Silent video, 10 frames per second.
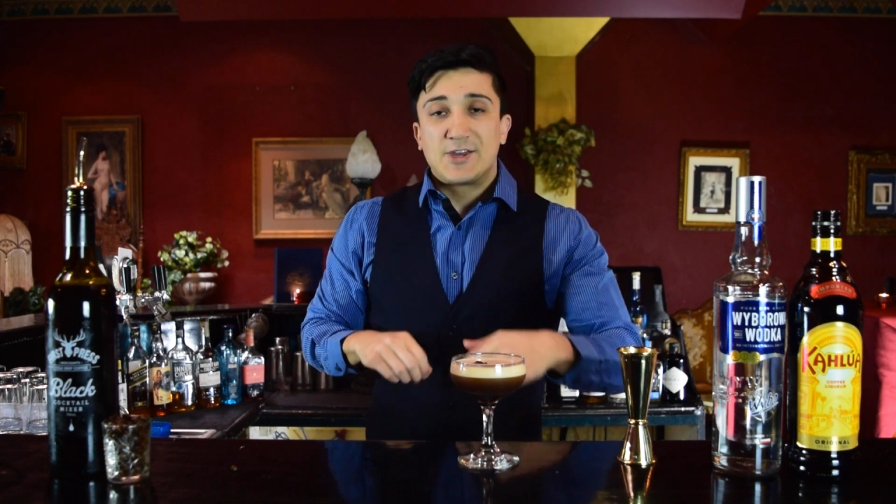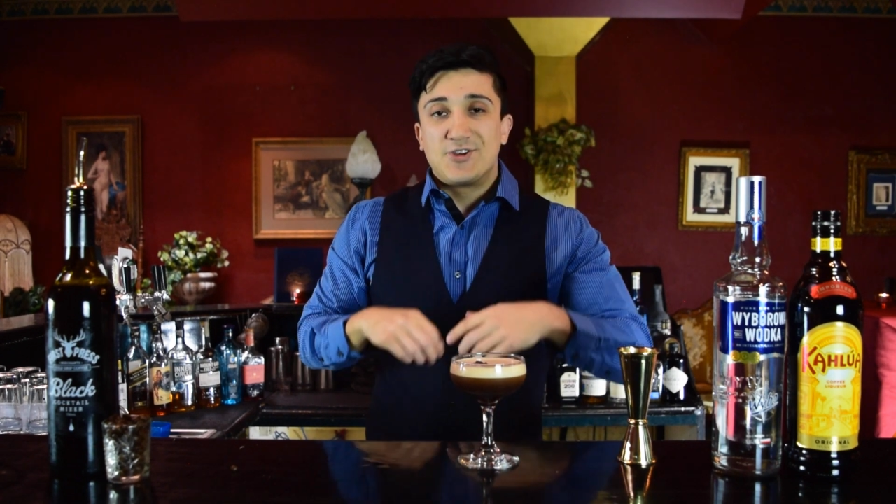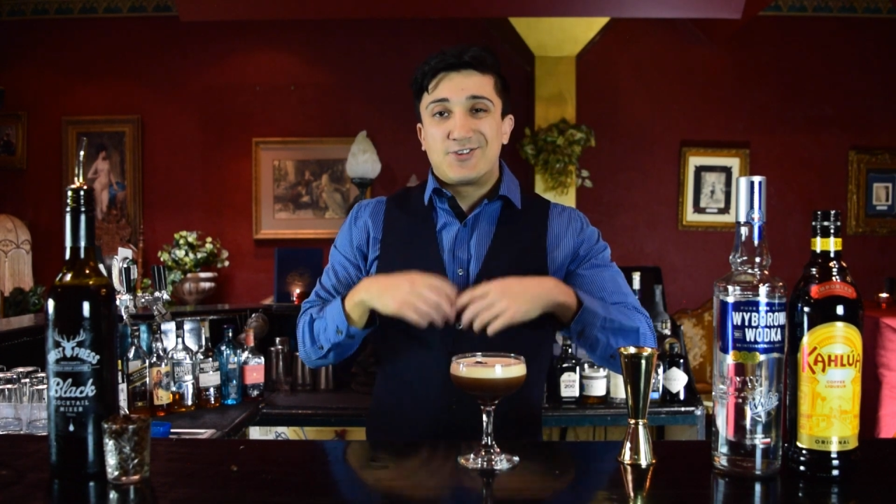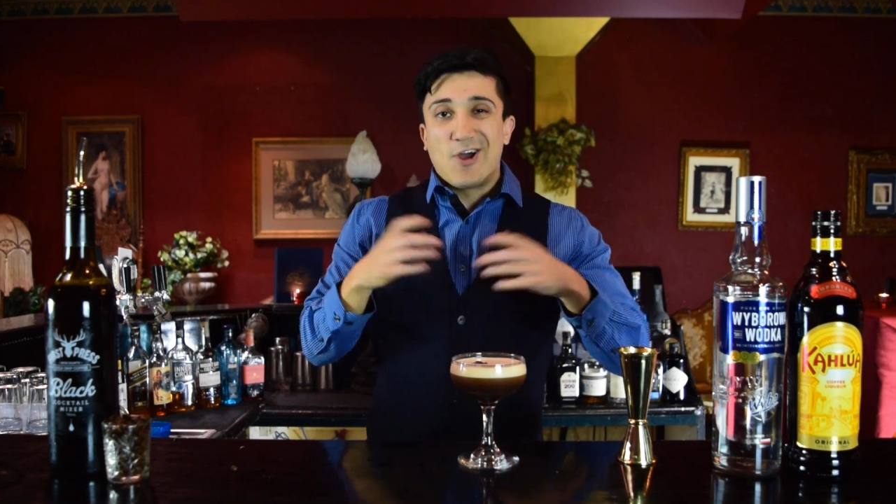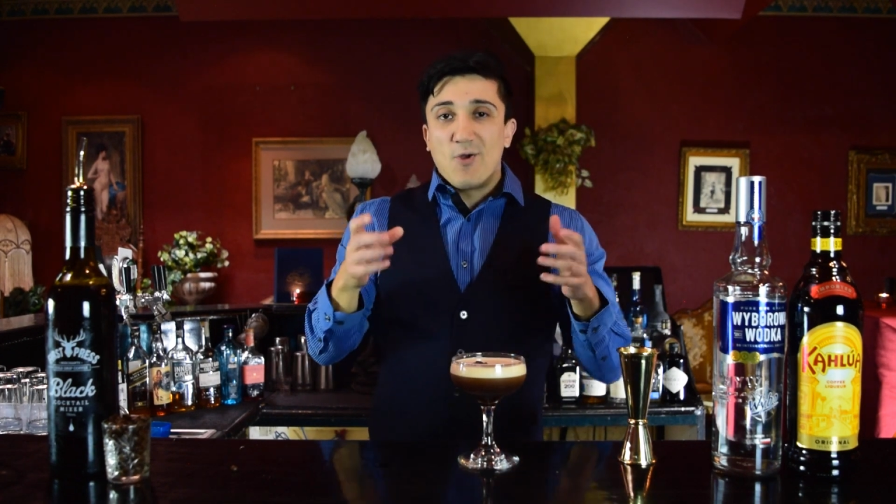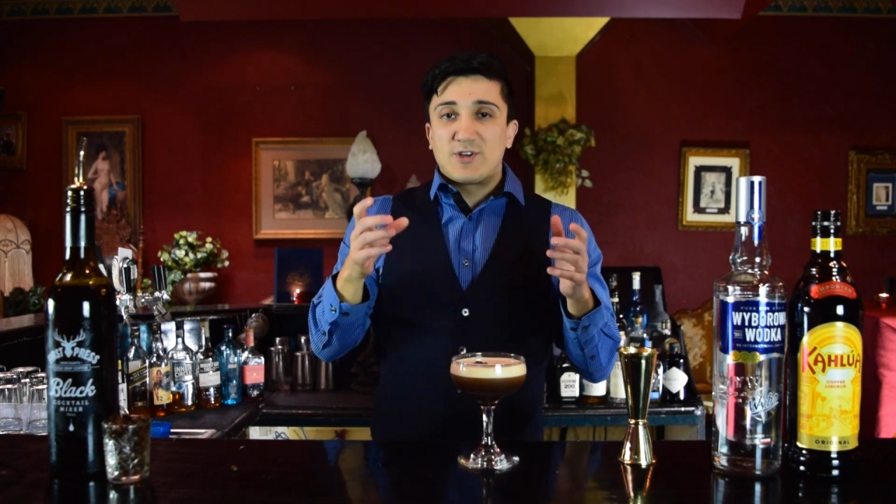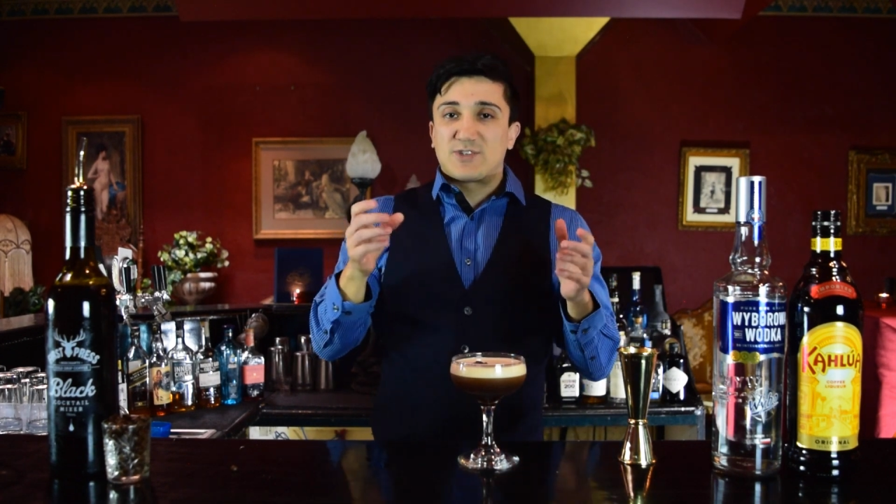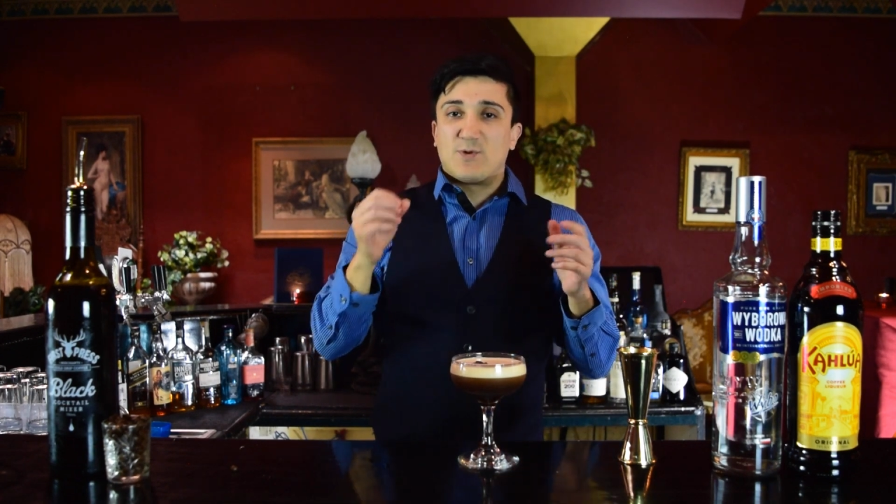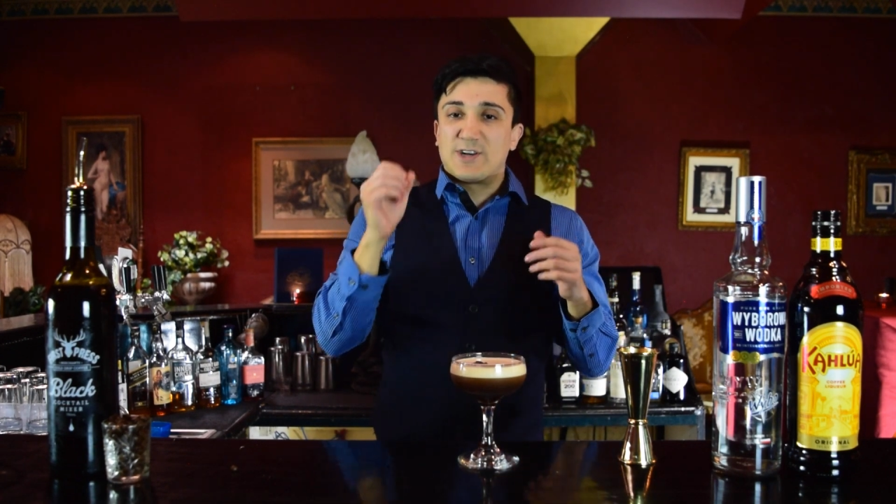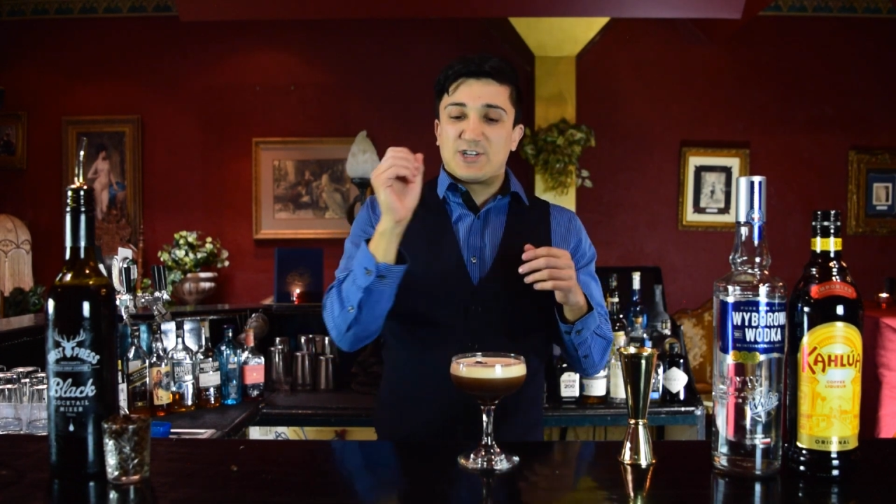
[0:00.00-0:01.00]
You don't
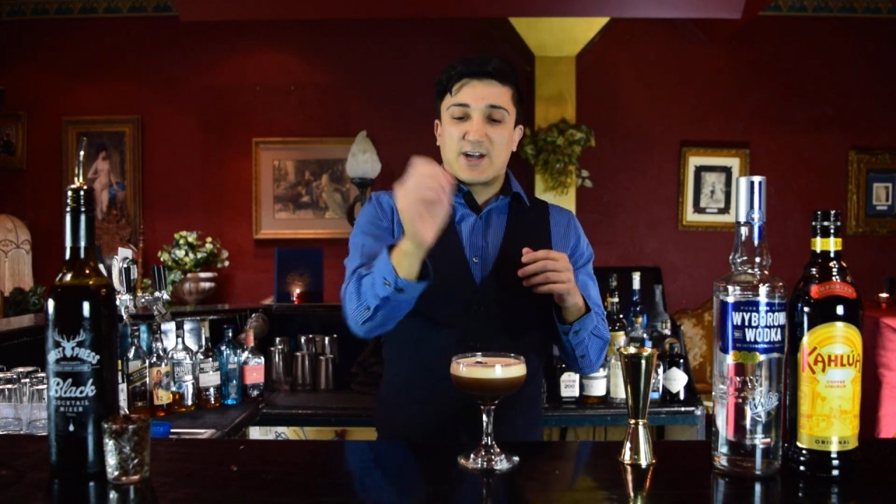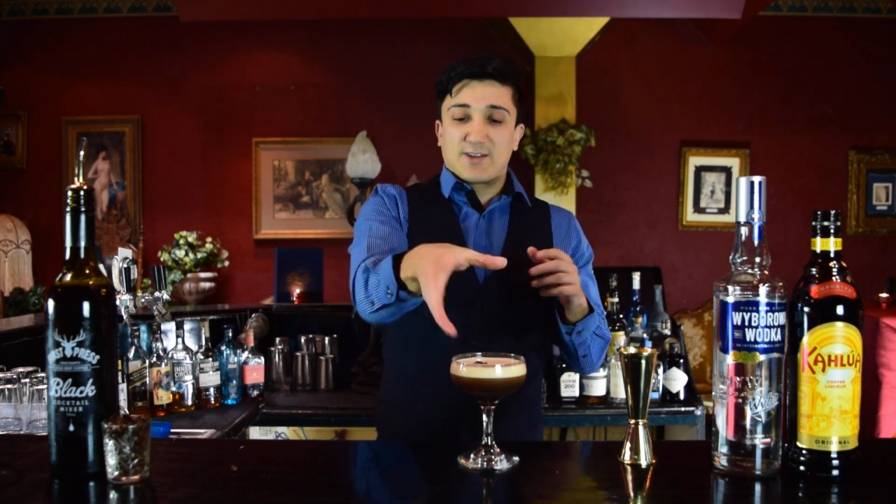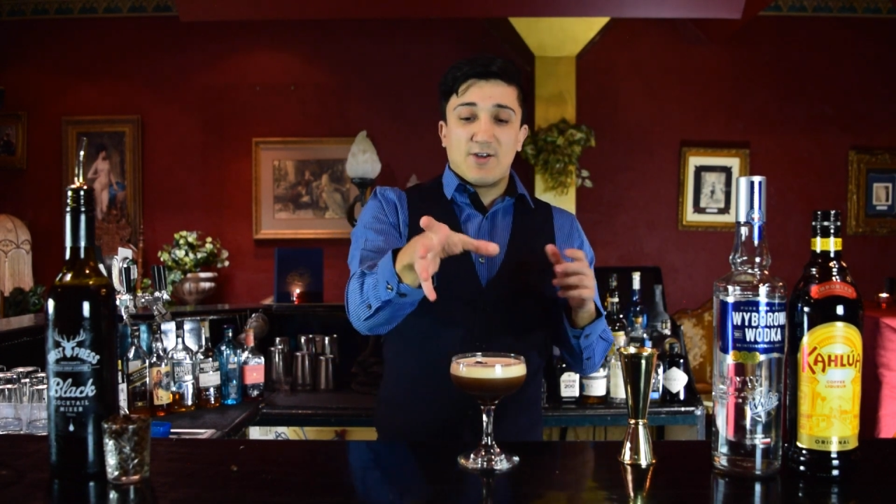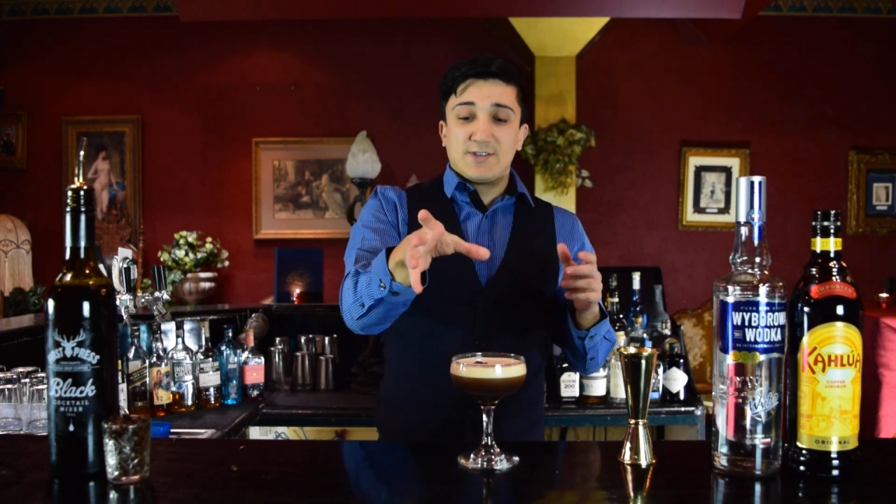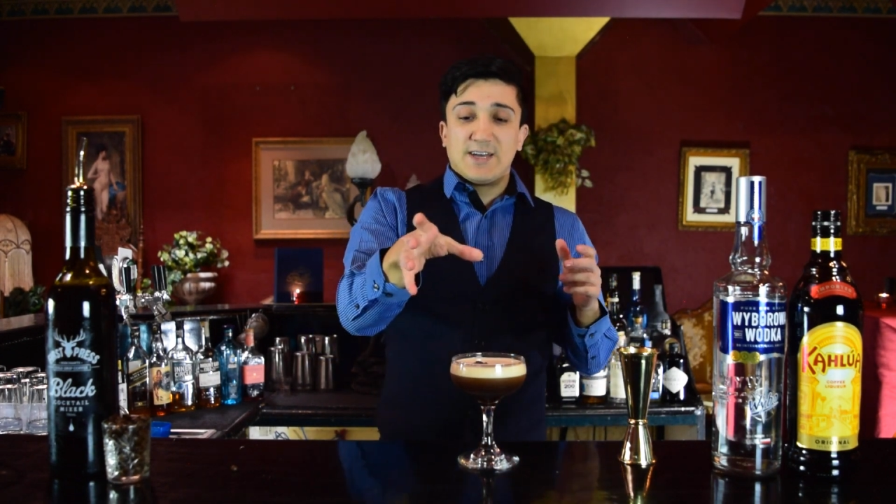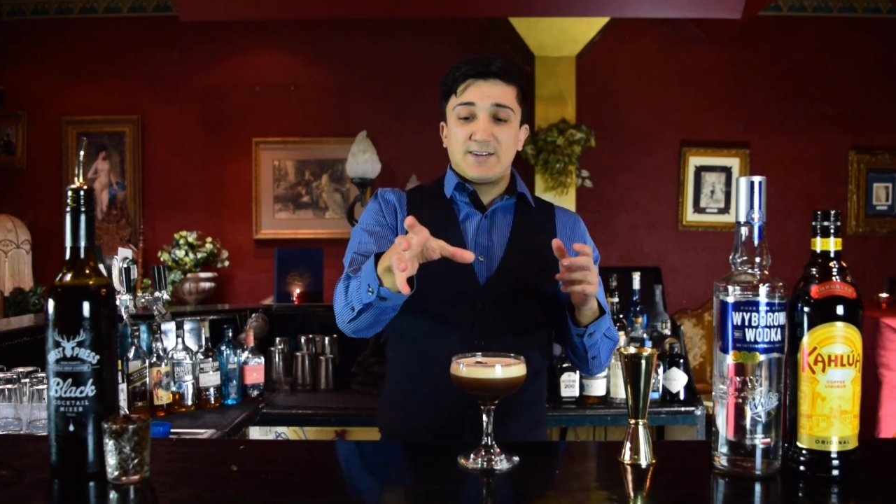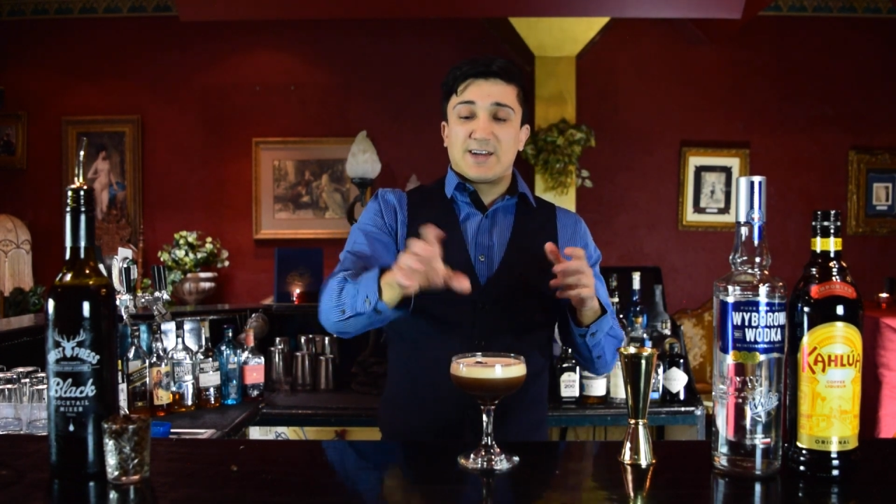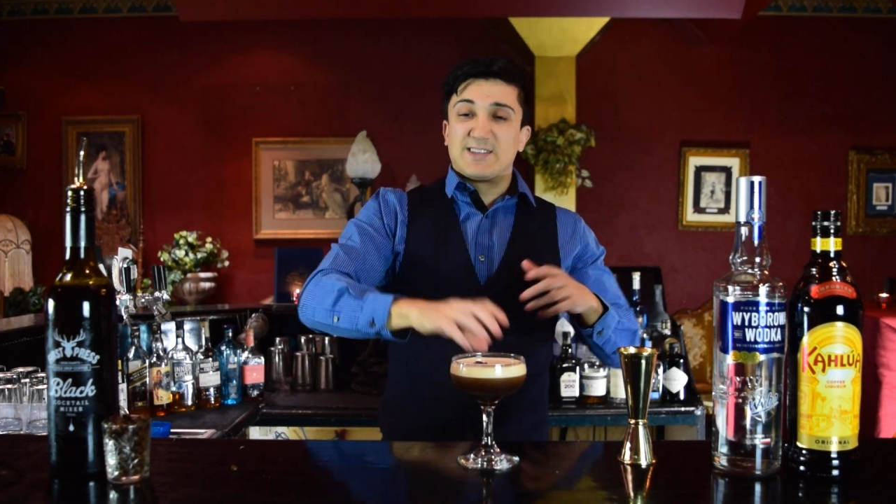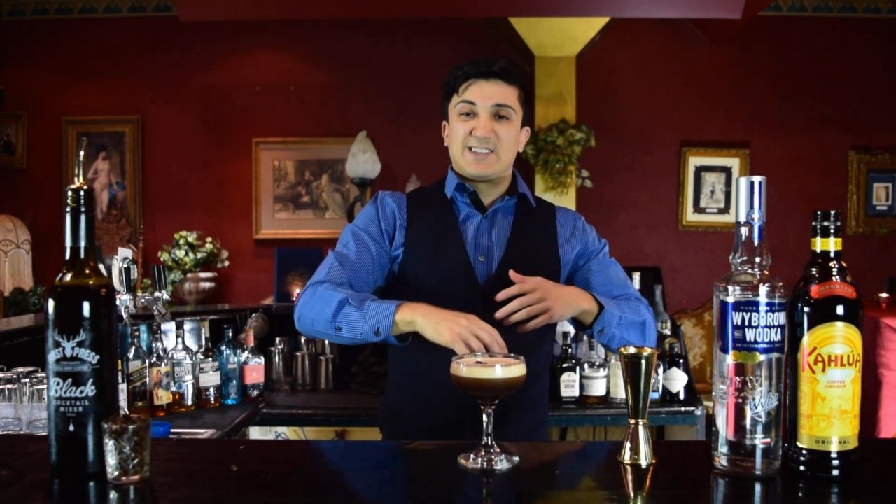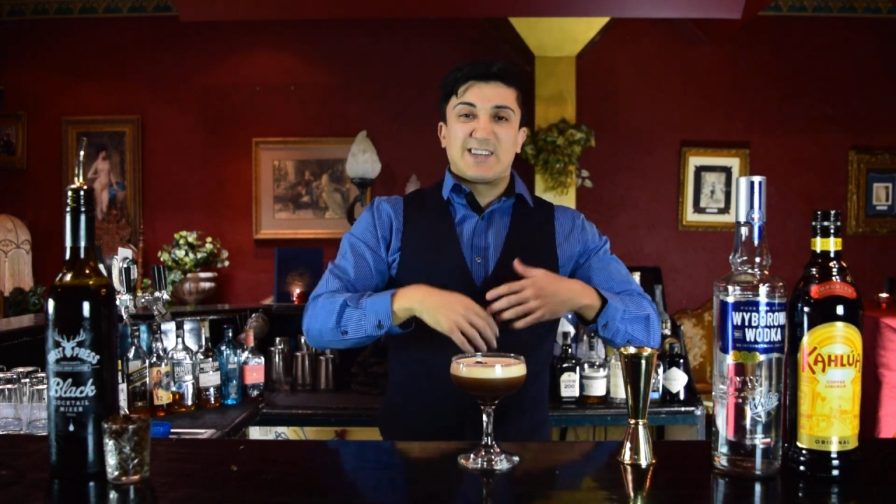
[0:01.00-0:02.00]
just want to chuck those in because it